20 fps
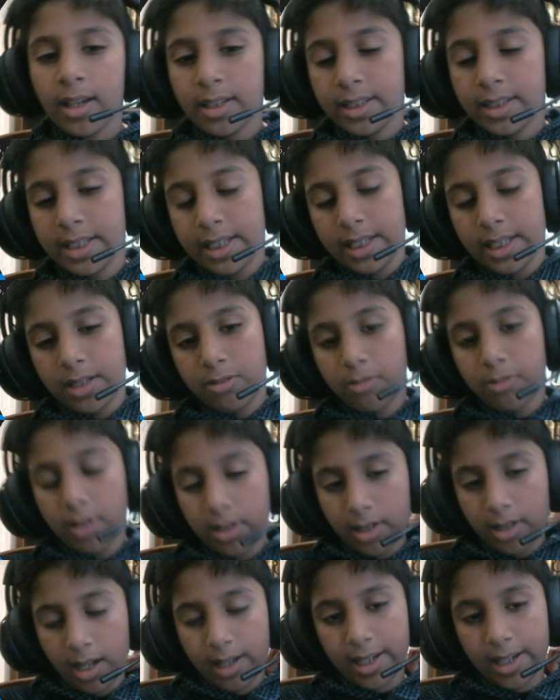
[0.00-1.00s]

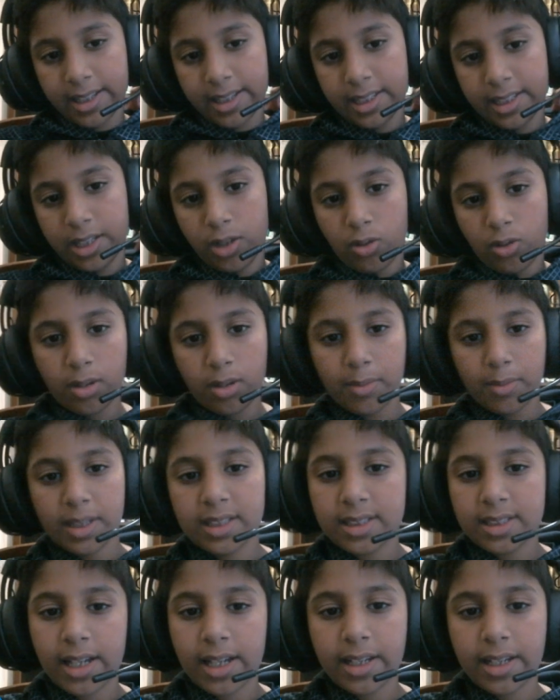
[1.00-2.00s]
like the normal
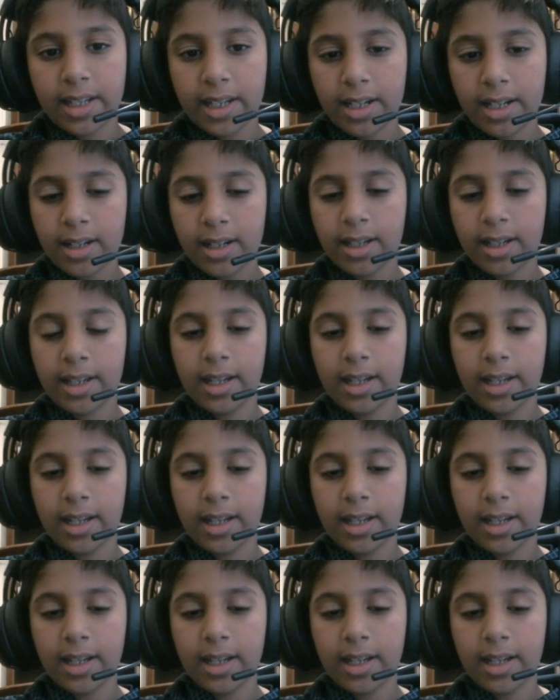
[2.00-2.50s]
sign here,